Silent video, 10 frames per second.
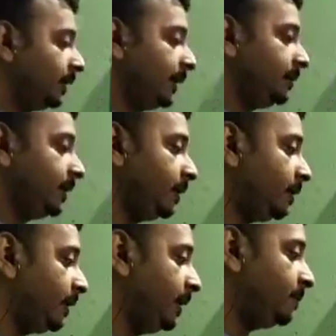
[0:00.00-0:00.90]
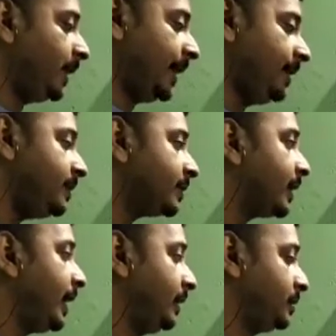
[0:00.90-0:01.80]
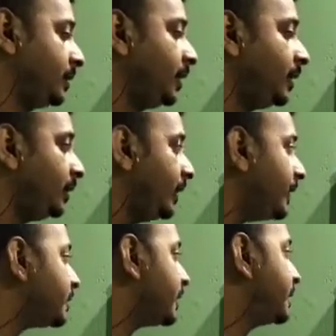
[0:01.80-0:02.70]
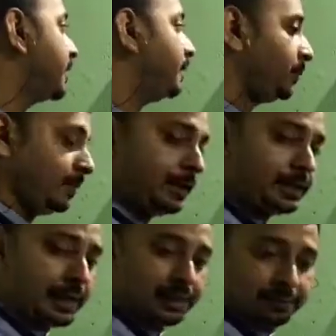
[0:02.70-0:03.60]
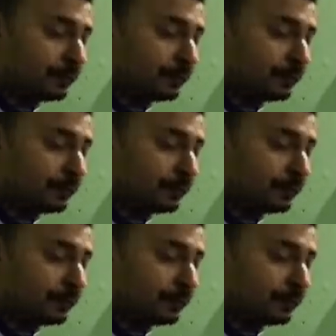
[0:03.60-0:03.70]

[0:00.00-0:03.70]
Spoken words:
He flies kites. Next example I